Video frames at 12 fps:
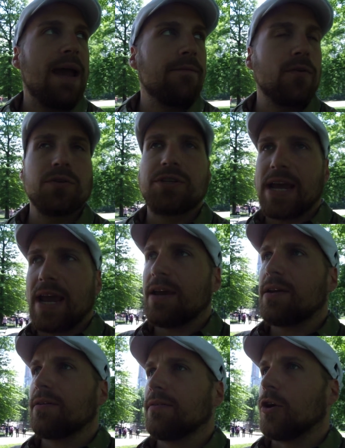ever
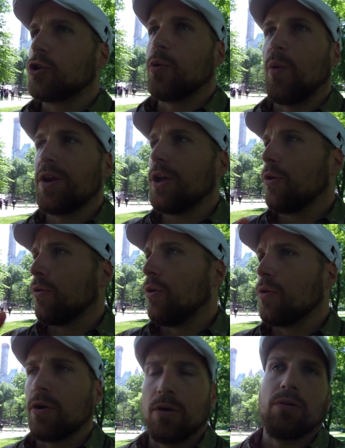take a 20 year
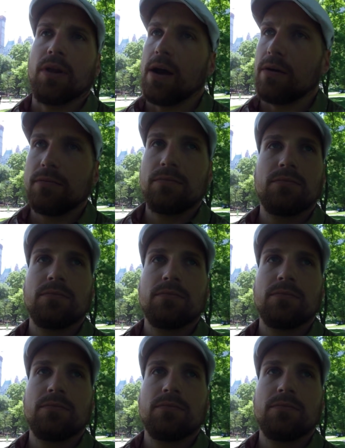old girl out